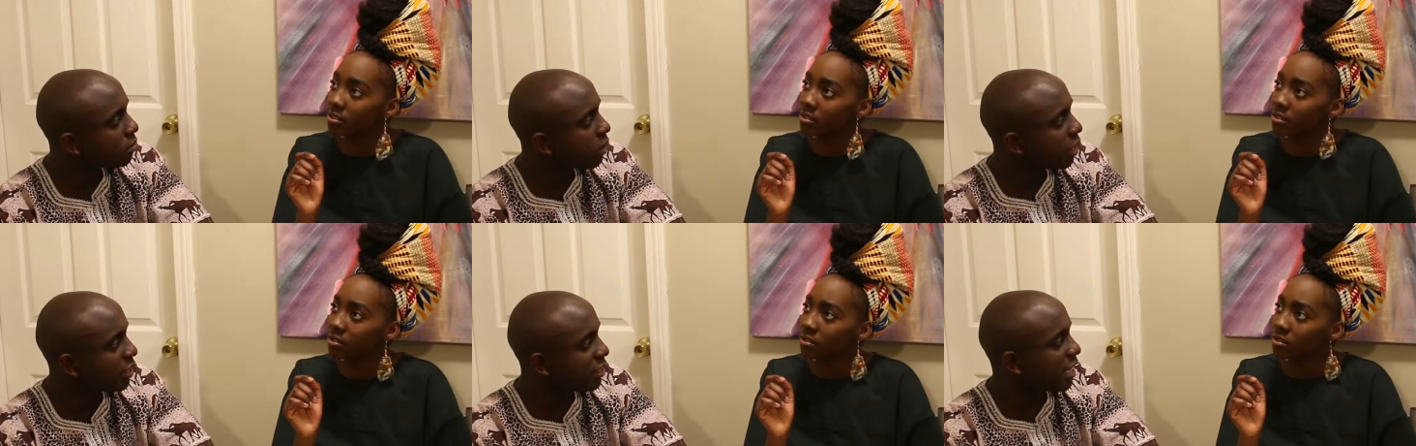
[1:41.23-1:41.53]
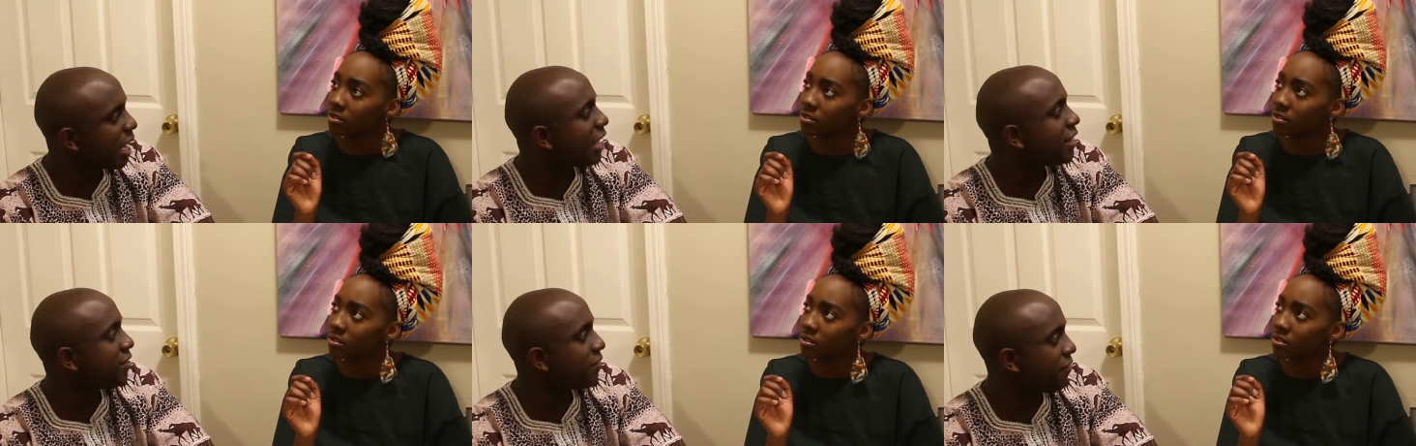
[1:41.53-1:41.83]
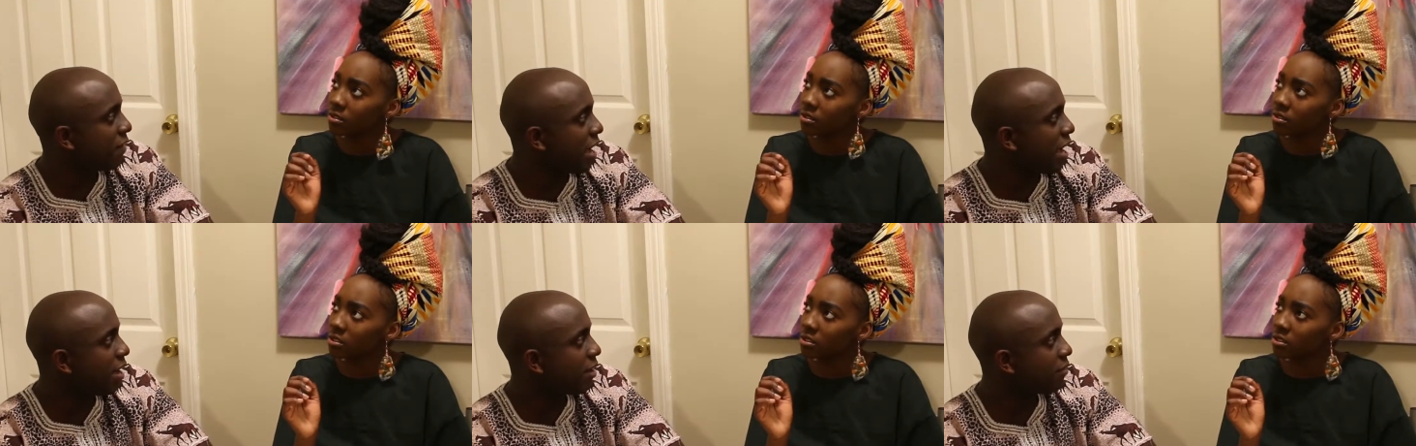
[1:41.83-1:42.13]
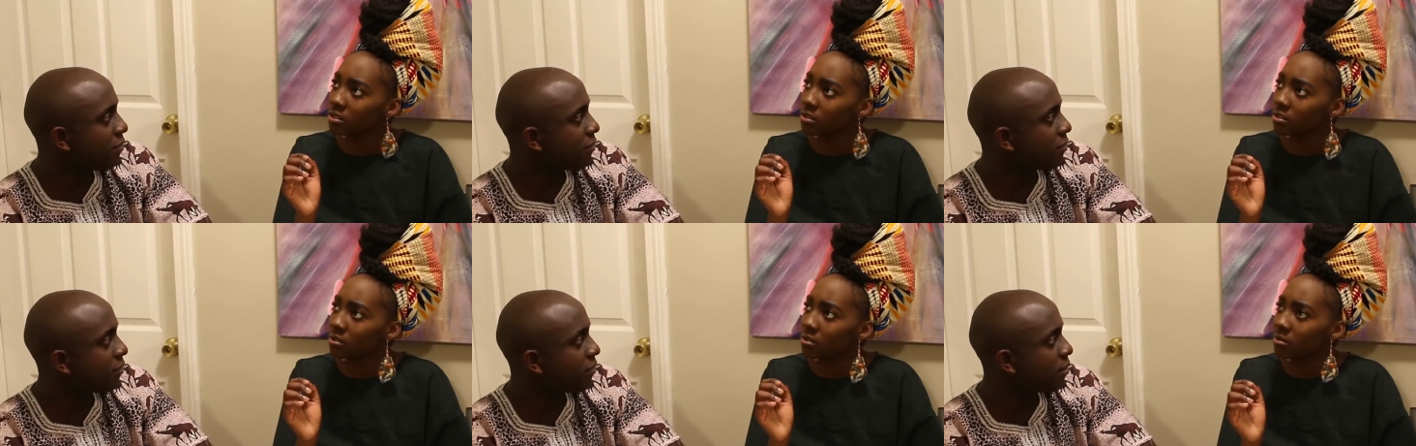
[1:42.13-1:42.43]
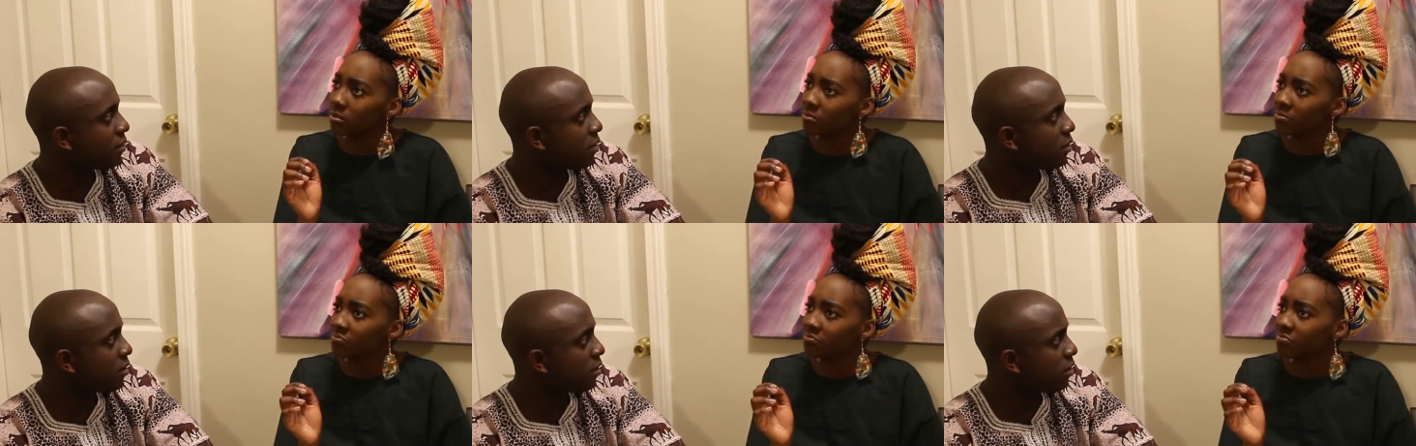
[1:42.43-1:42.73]
Speaker 1: like nine to five.
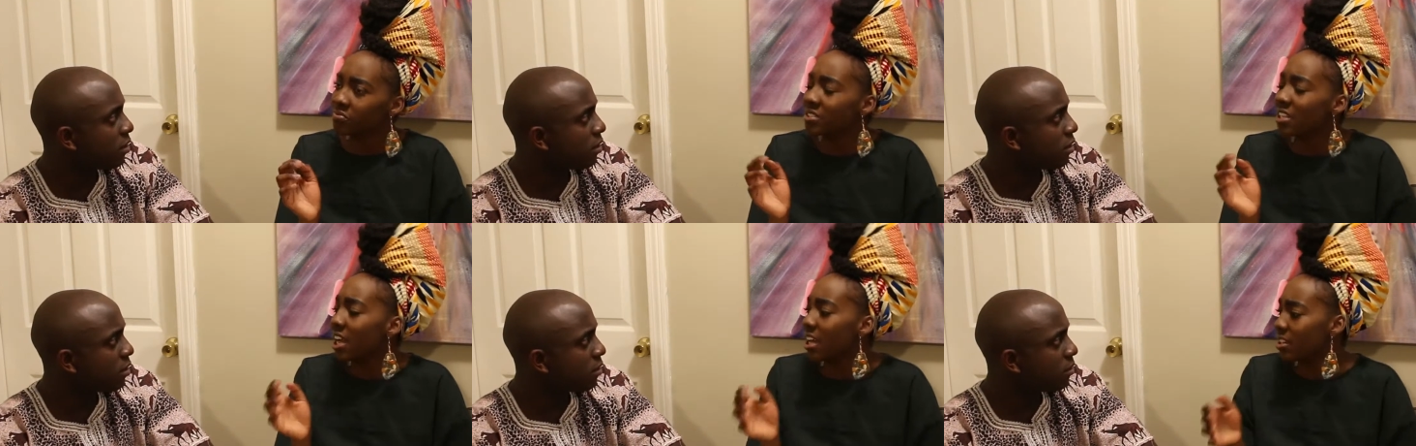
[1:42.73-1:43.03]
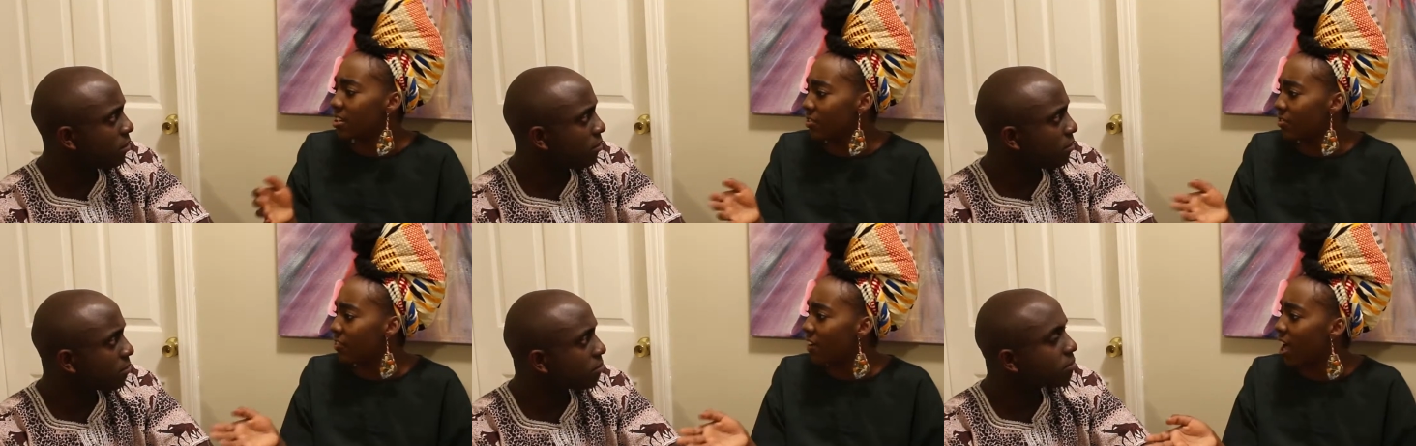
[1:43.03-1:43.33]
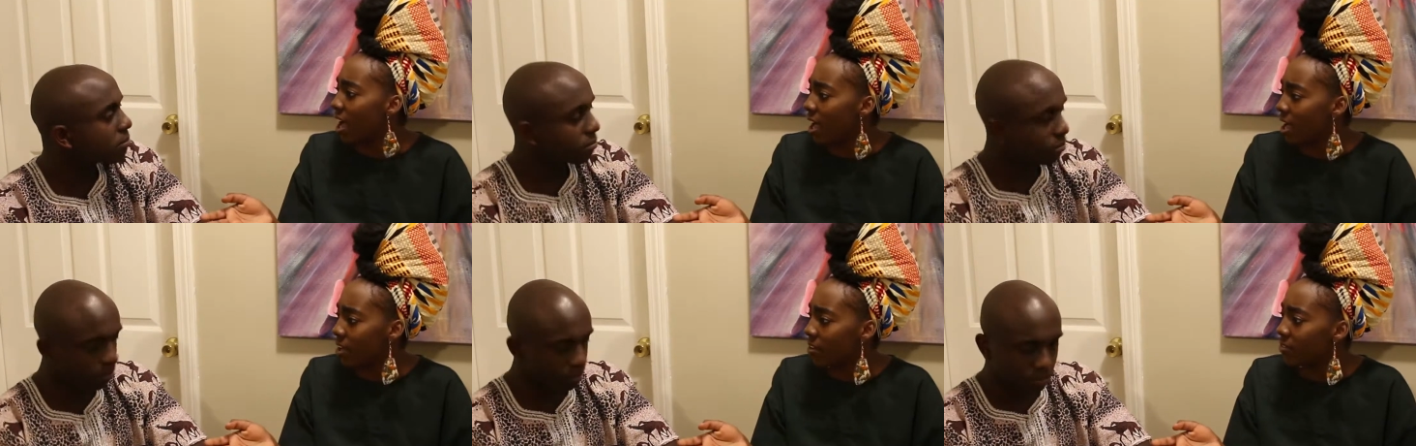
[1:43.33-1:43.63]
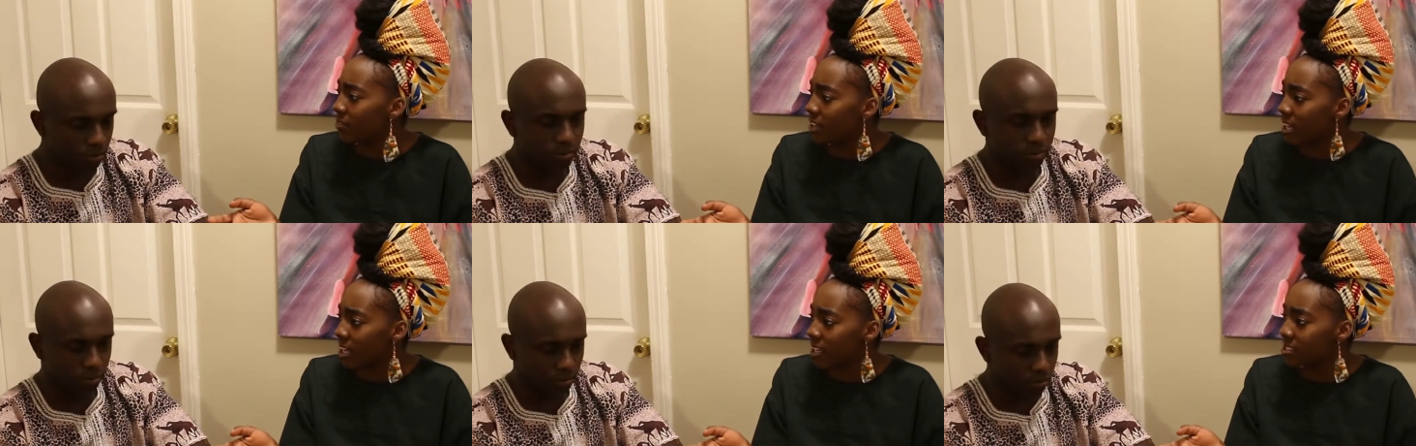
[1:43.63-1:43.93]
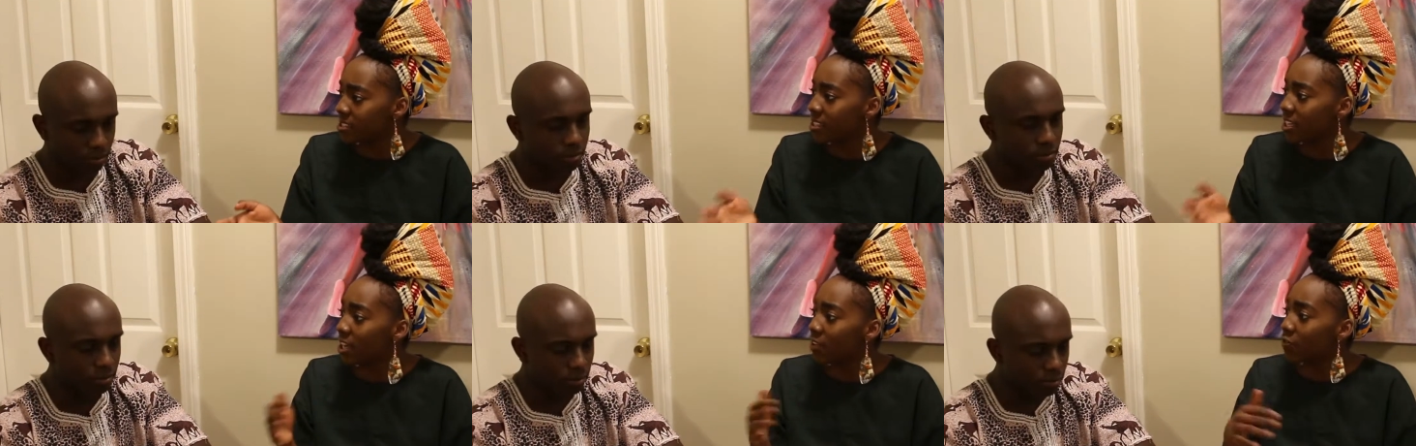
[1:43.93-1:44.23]
Speaker 2: Nine to five,
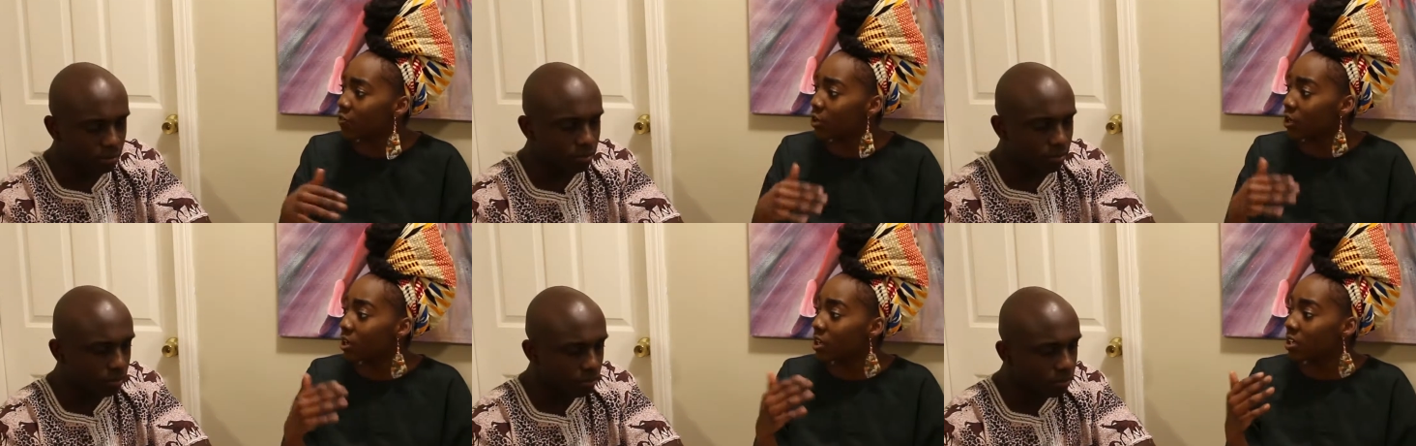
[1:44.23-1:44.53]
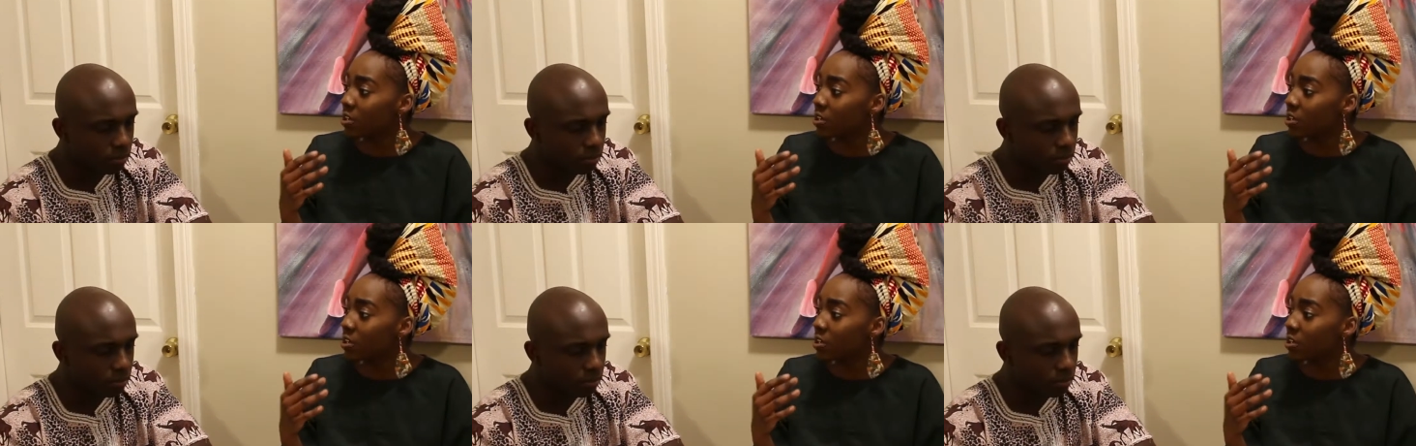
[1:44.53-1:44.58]
yes. If you're